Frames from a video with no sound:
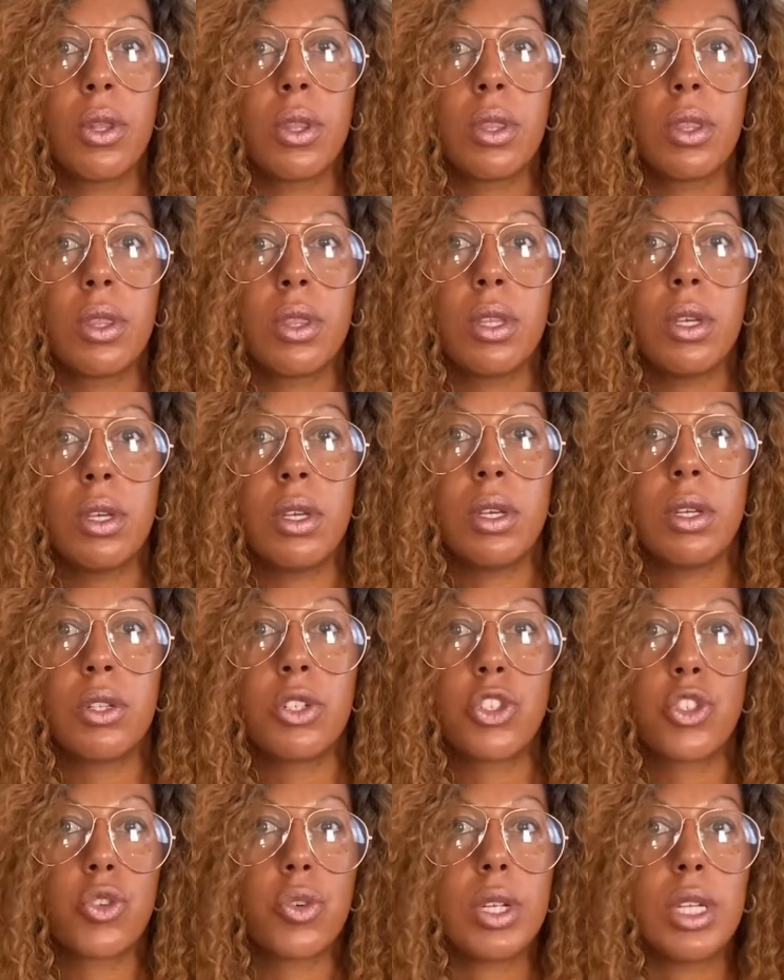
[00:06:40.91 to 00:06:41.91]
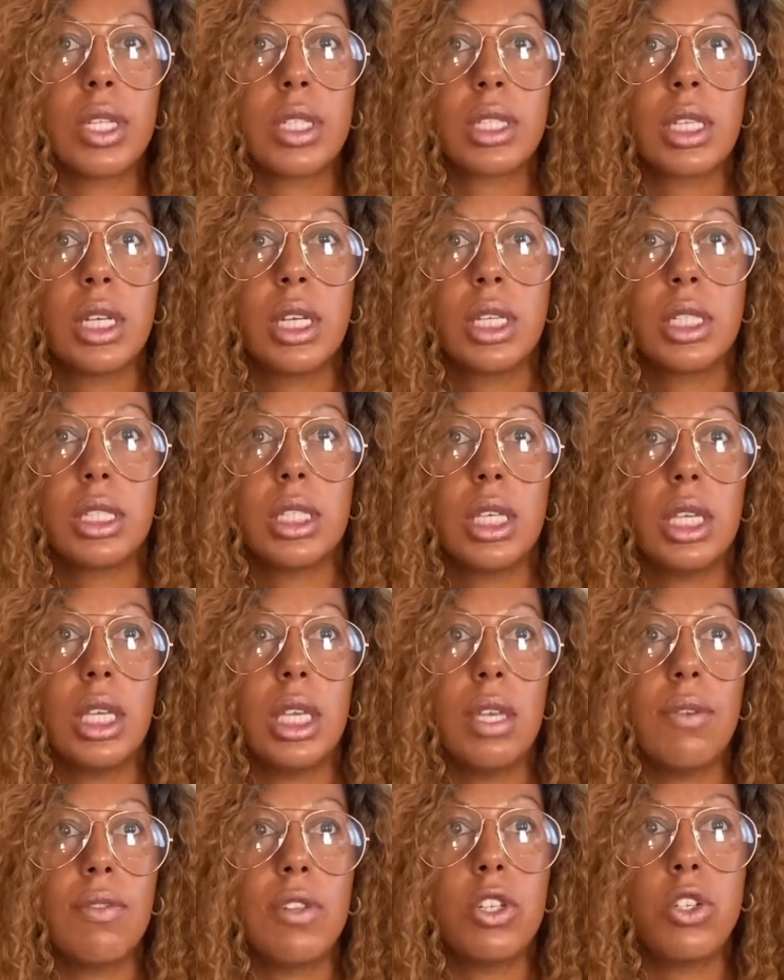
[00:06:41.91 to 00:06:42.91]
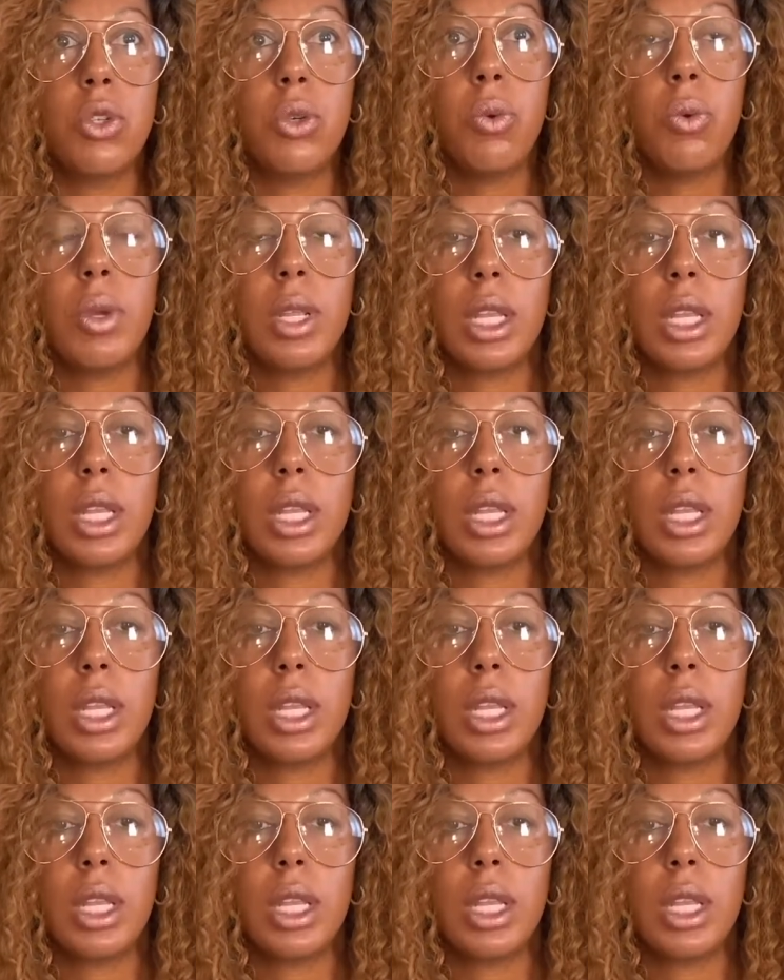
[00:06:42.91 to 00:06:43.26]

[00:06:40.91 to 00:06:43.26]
the strength to even do it.